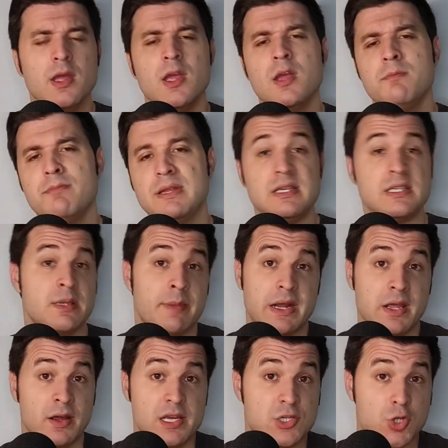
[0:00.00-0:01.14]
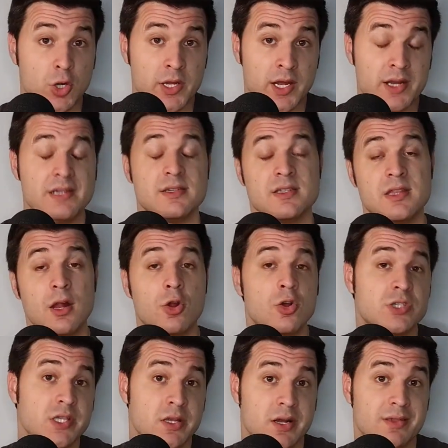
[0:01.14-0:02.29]
but this American historian is still
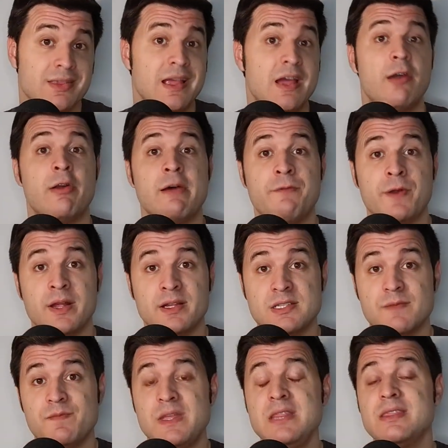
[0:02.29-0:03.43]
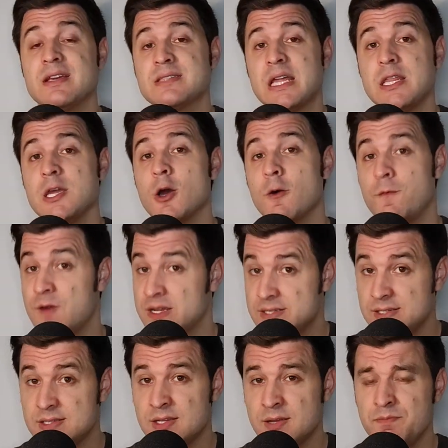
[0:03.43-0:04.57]
considered a reference in the study of
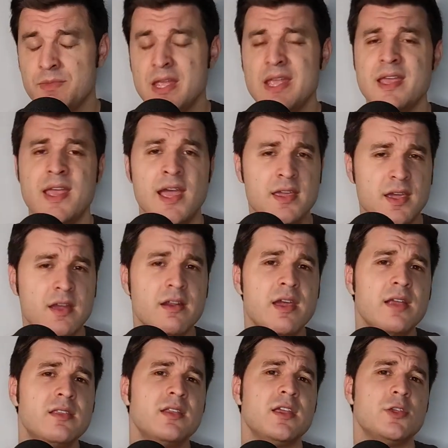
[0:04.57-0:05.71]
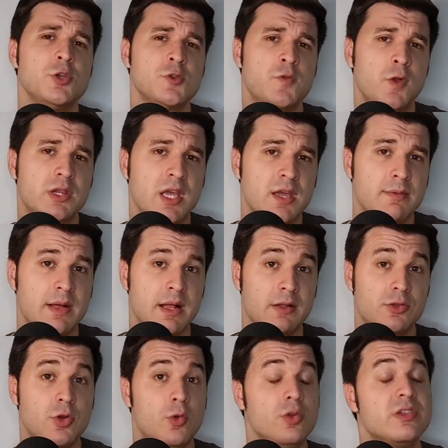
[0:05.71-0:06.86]
fascism, and he created a useful table
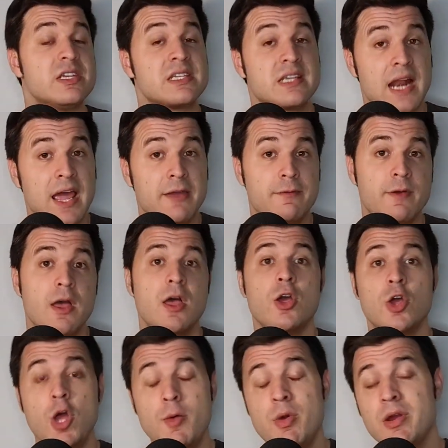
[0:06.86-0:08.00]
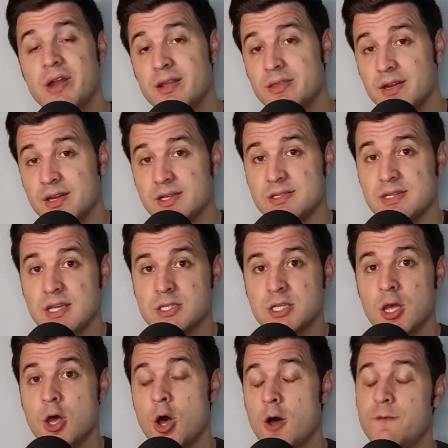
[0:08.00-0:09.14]
to describe common characteristics
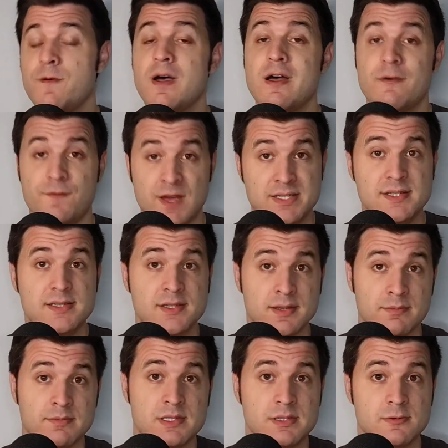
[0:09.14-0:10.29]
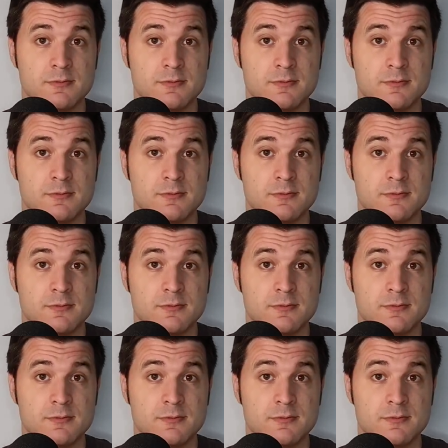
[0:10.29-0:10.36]
of fascisms.